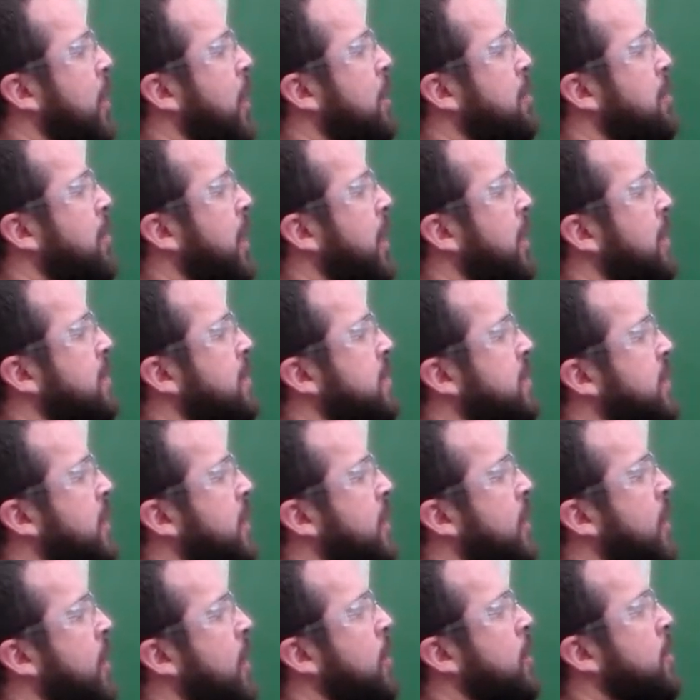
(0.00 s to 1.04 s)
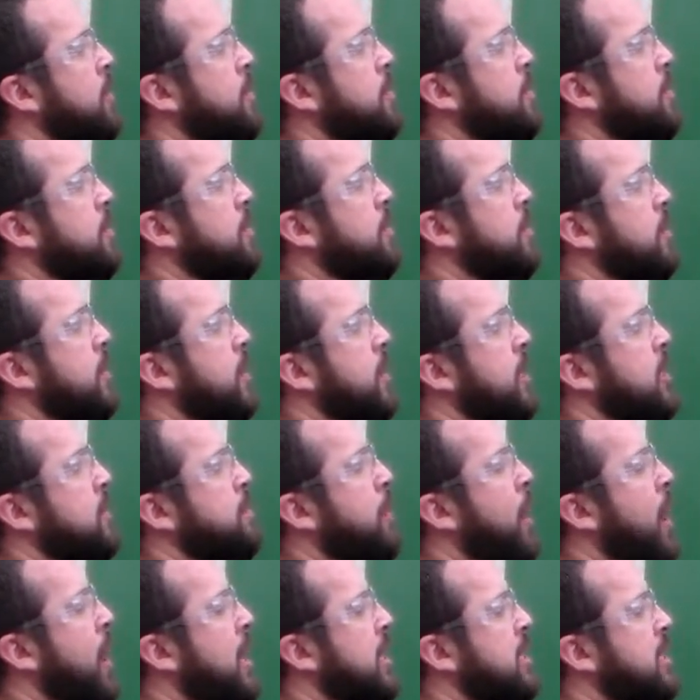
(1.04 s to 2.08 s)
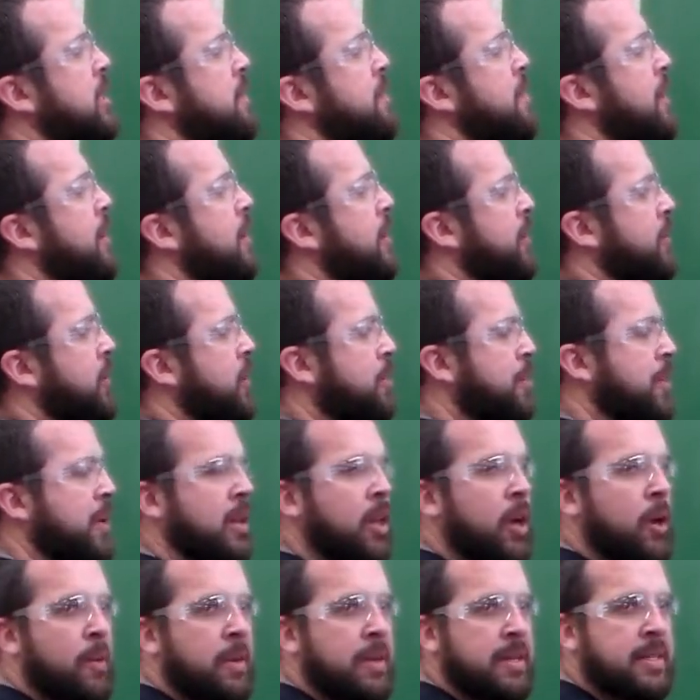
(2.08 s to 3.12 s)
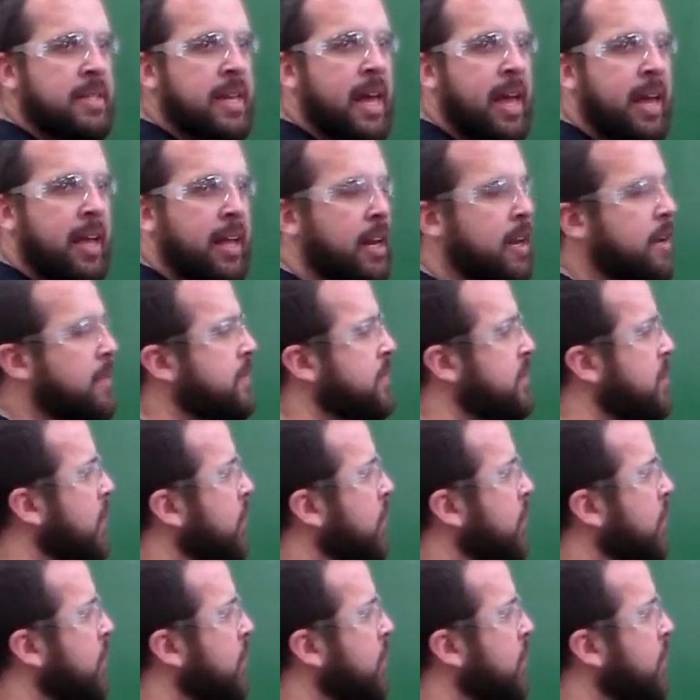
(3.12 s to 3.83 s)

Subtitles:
above 0 is positive, everything below is negative.